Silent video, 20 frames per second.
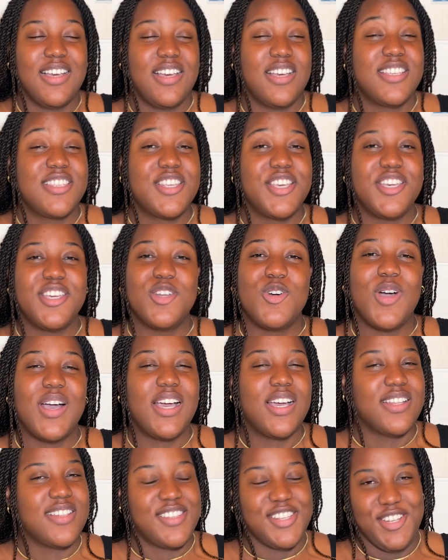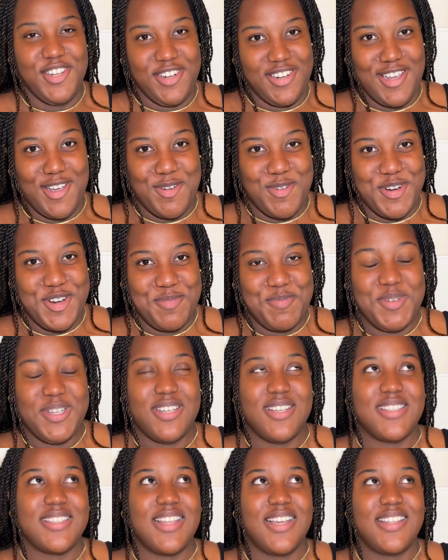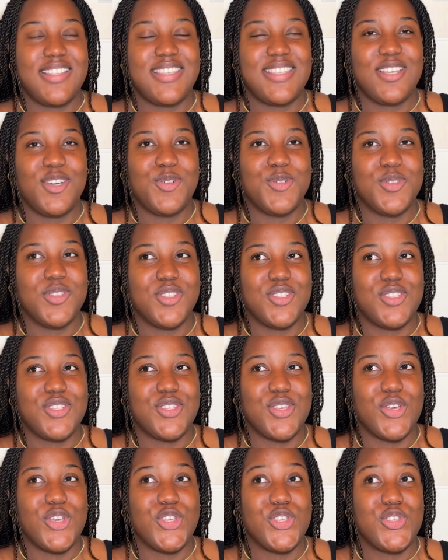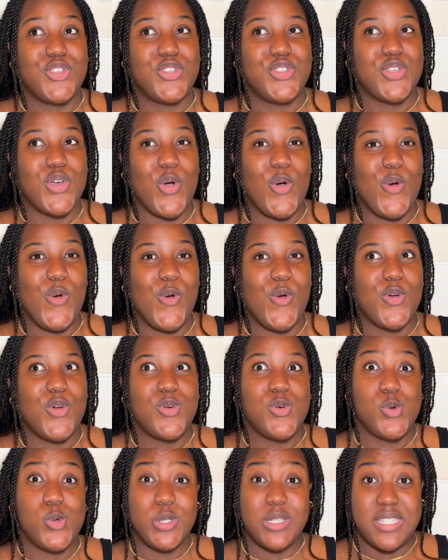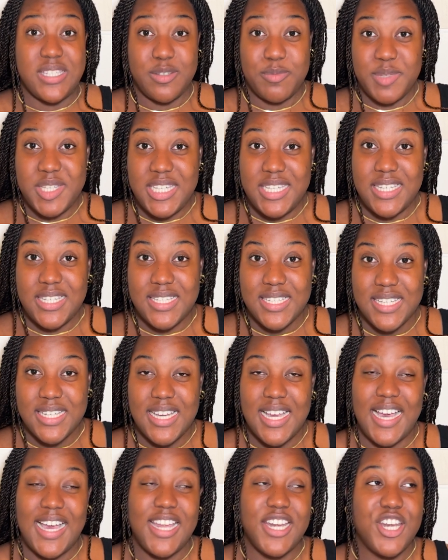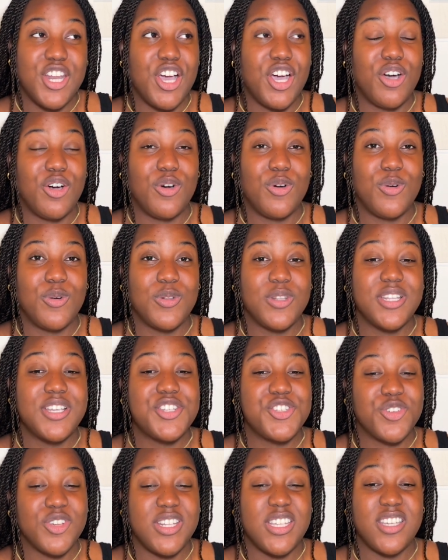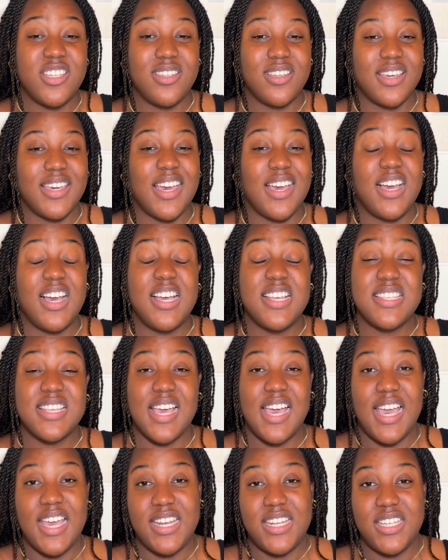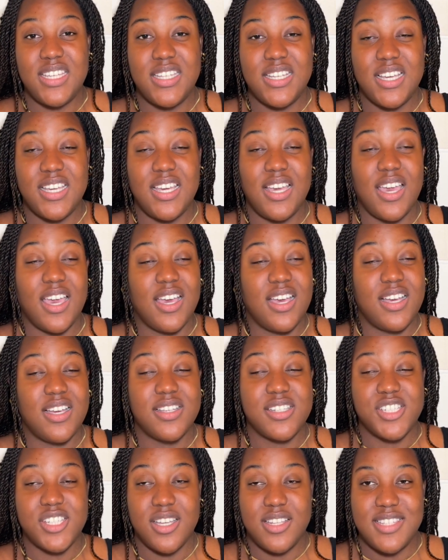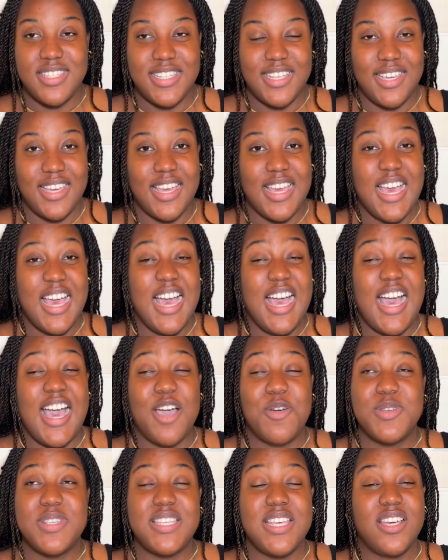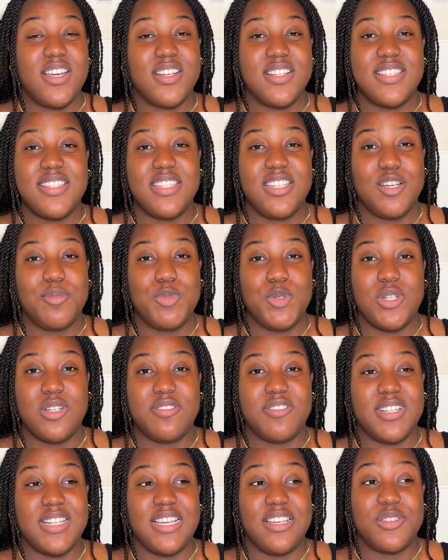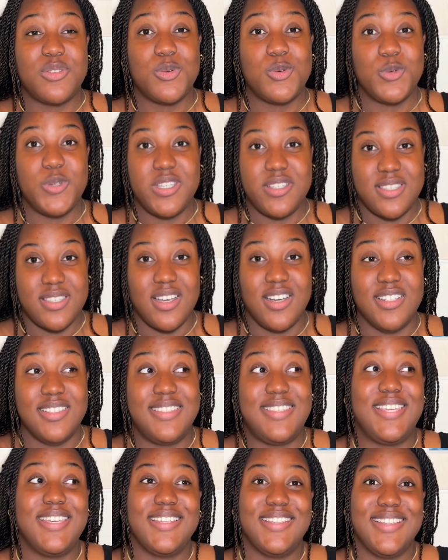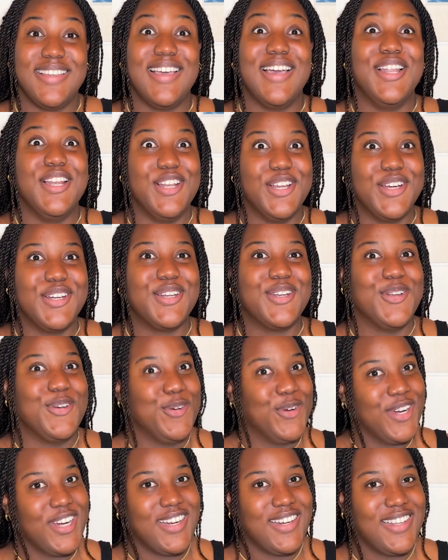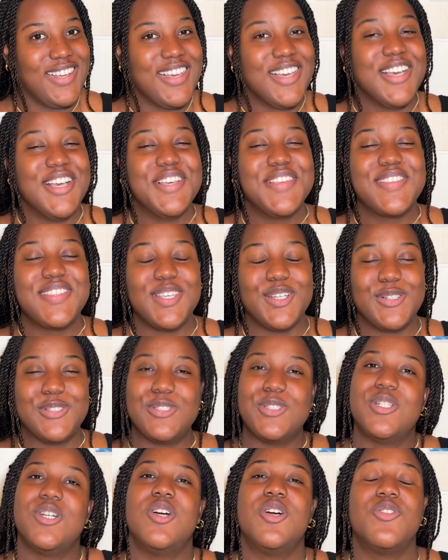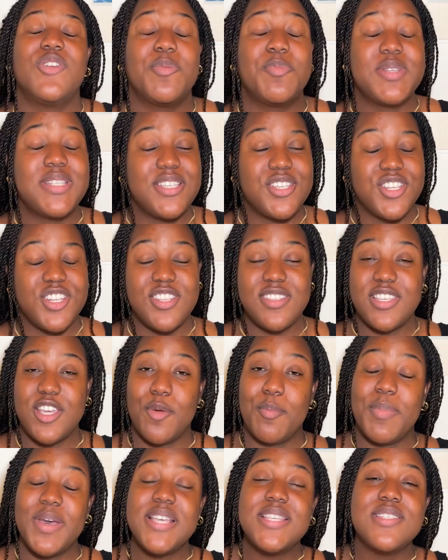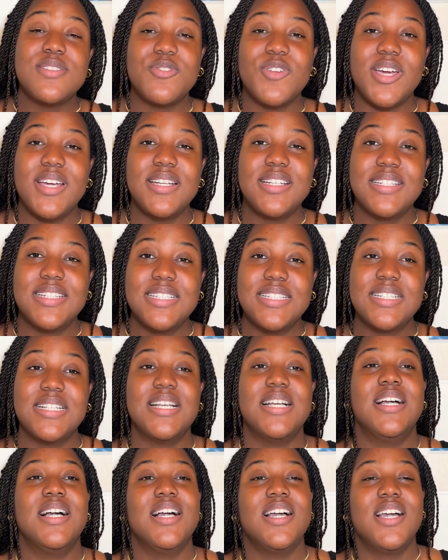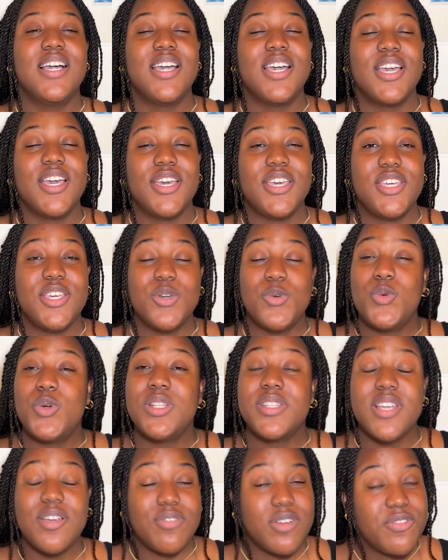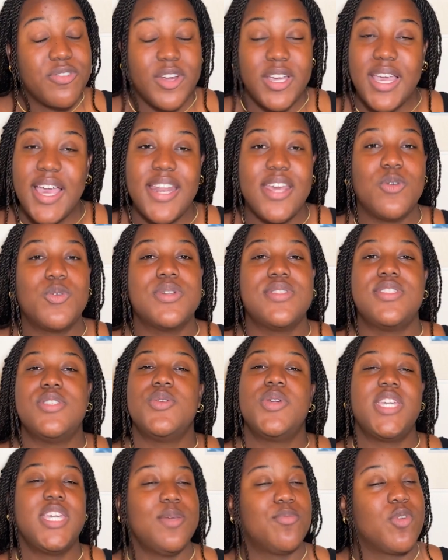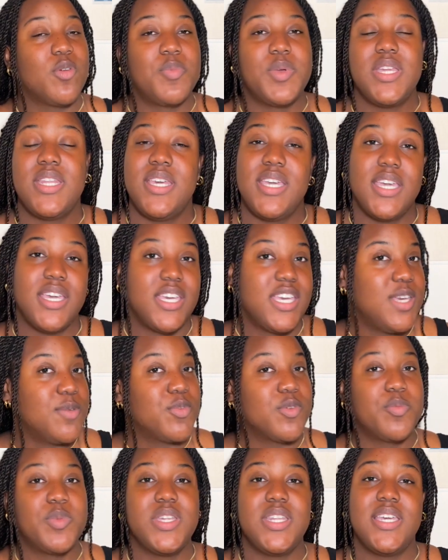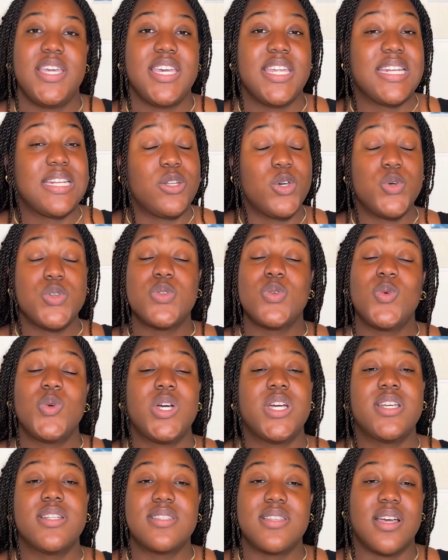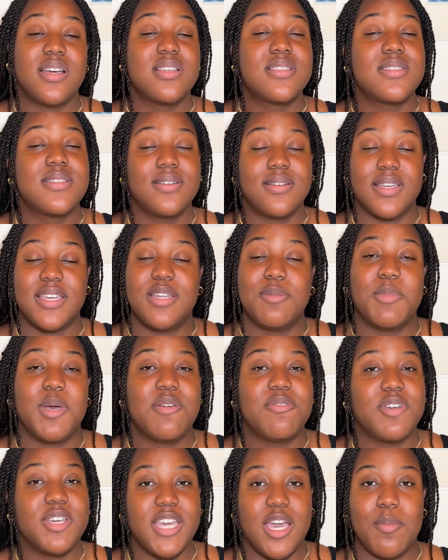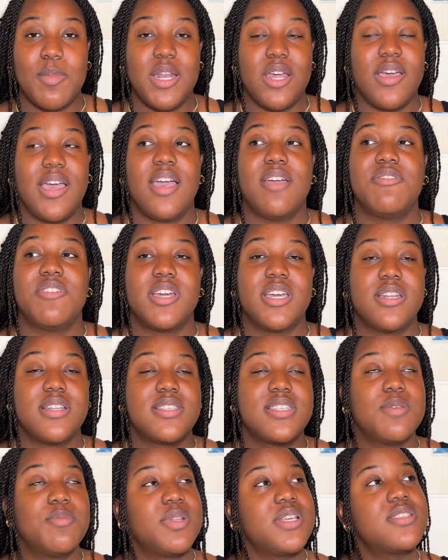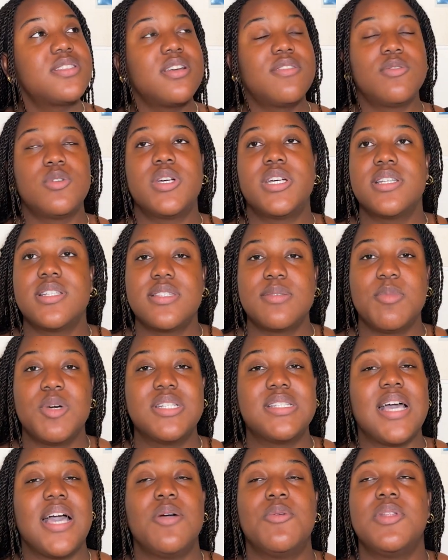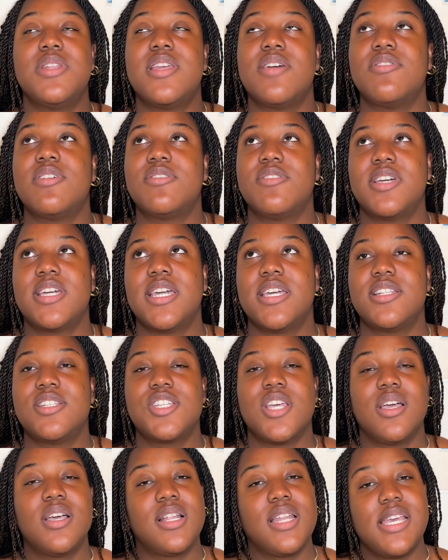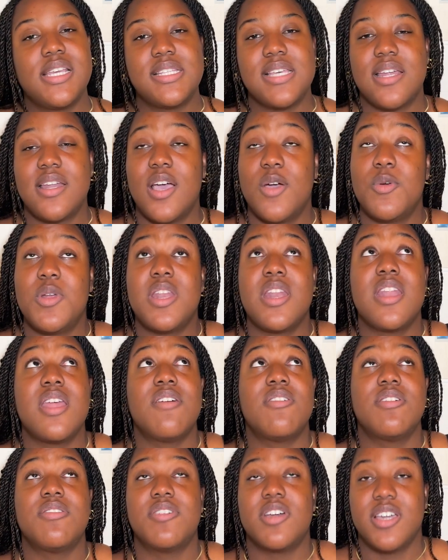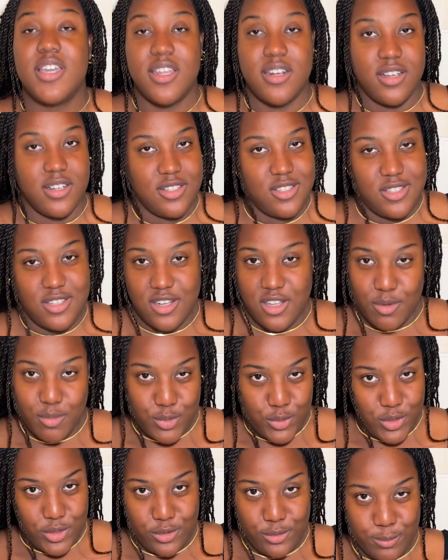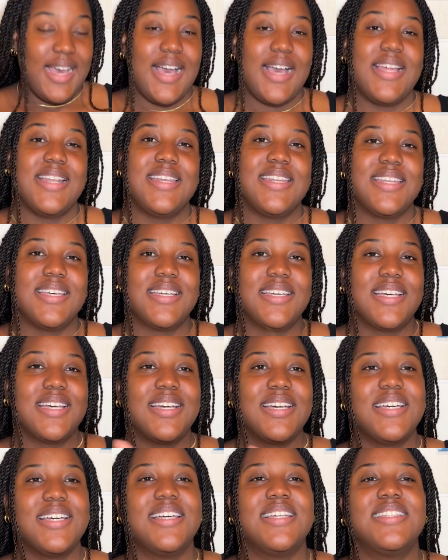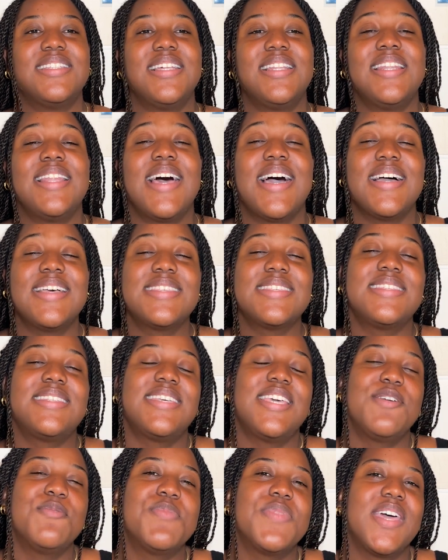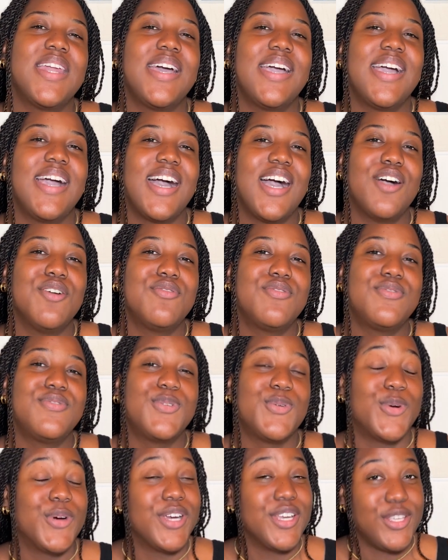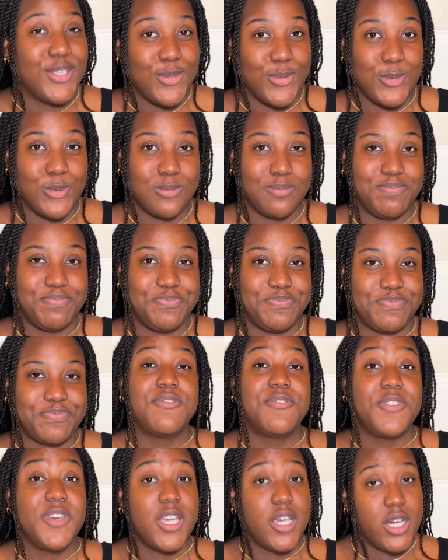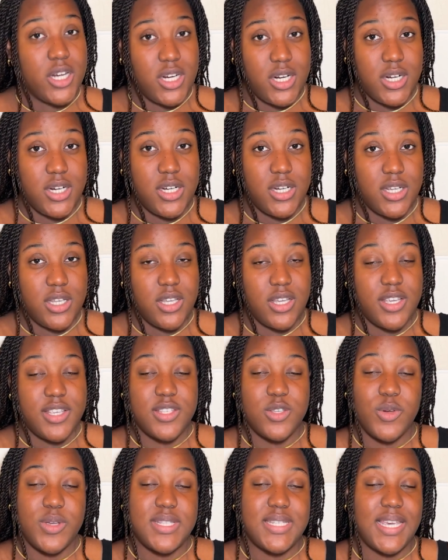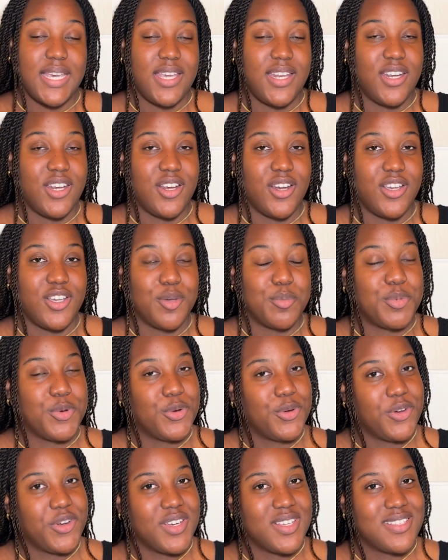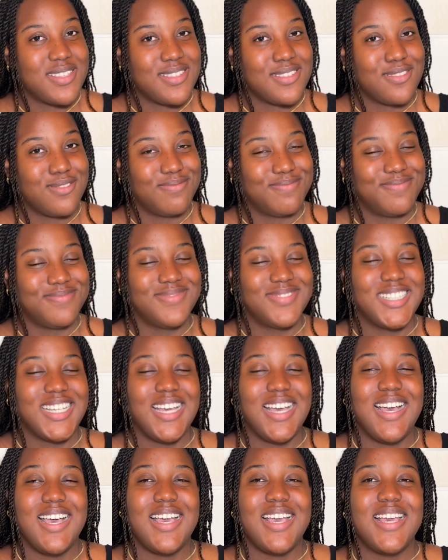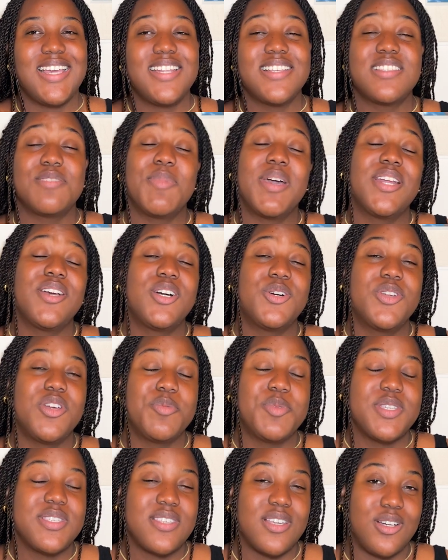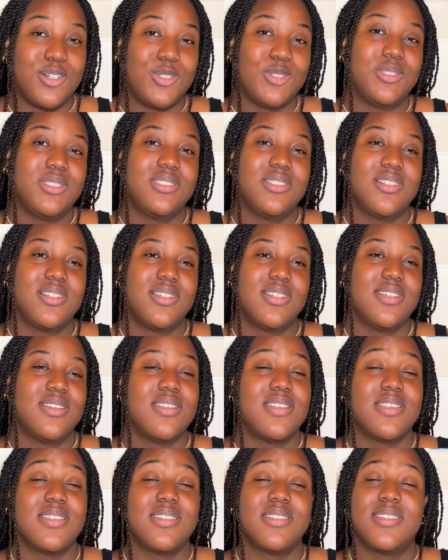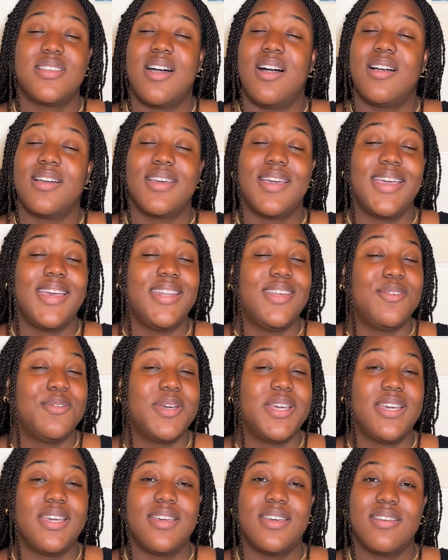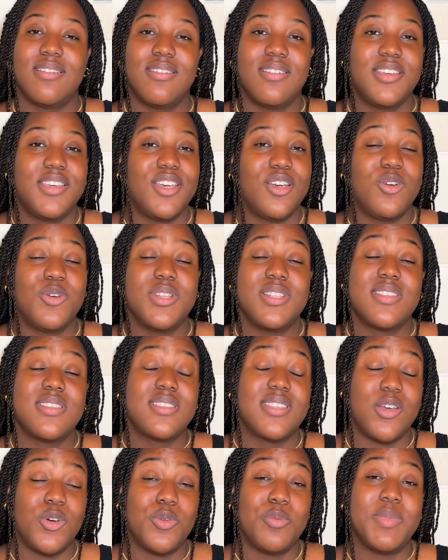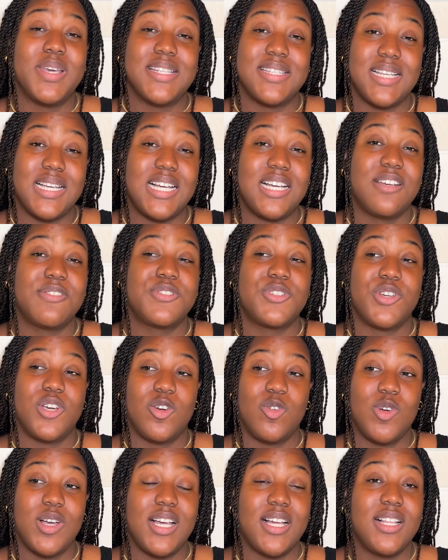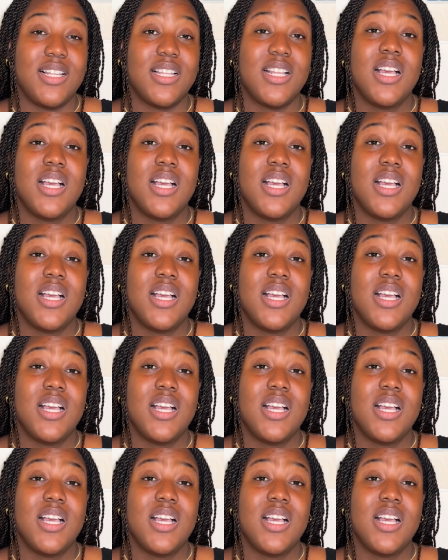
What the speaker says: So you know, I had to learn that word because that sounds so cool to me. And now literally you can ask Heidi and you can ask Shanti. I was saying conciliabula for like 2 weeks until I learned the word. So repetition is your best friend. You will never forget it once you keep repeating it. Those words are stuck in my vocabulary. I forget the simplest of words, but I will never forget chanclets and I will never forget conciliabulo. And the last tip that I have for you, fear is going to hinder your progress. It doesn't matter how dumb you sound, talk anyway, you're going to sound better after a while.